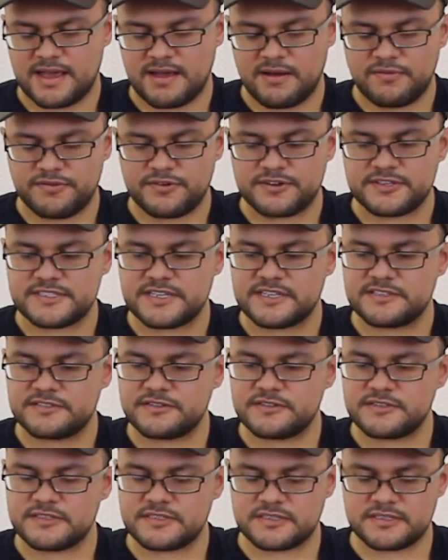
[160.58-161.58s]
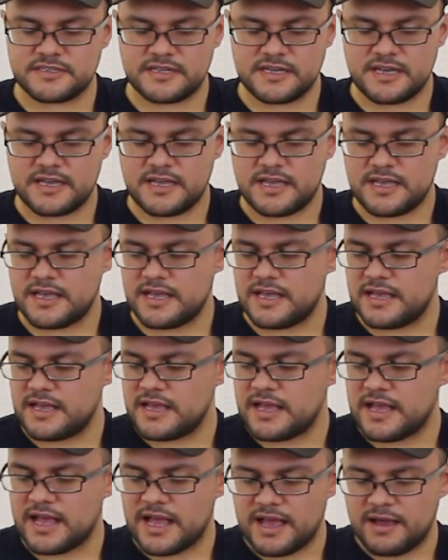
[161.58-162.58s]
and with your scissors,
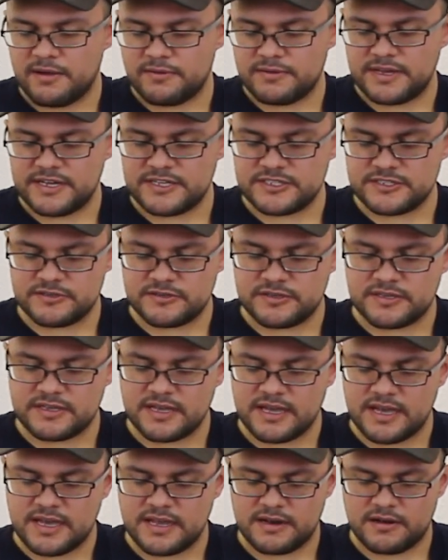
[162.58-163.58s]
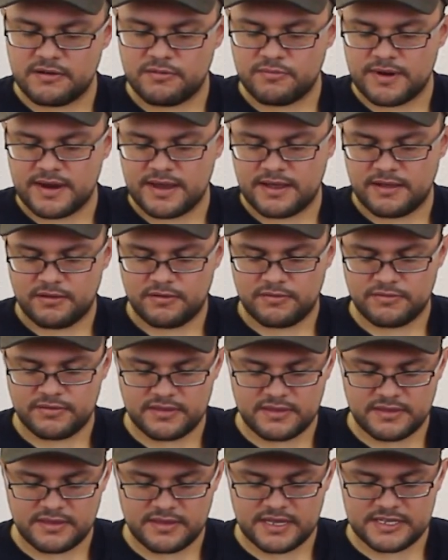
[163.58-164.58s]
I will need you to cut
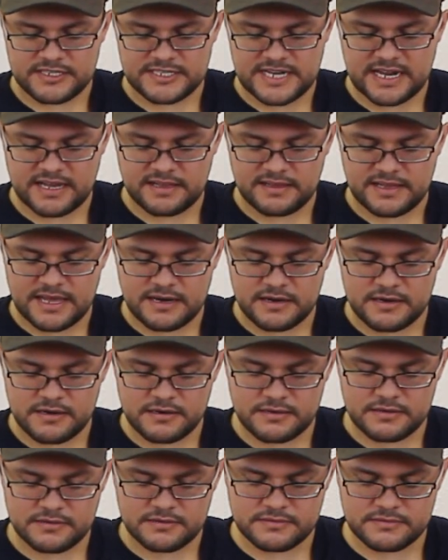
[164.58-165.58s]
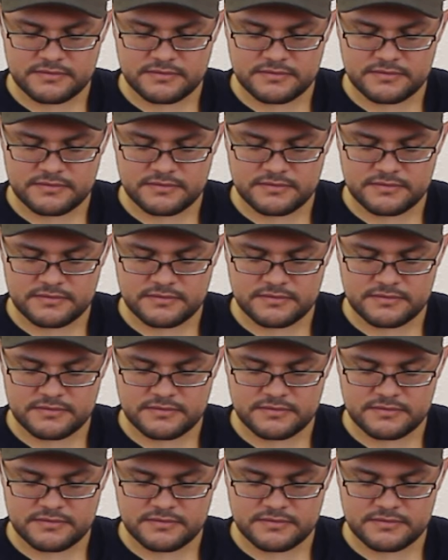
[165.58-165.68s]
around the jack-o'-lantern,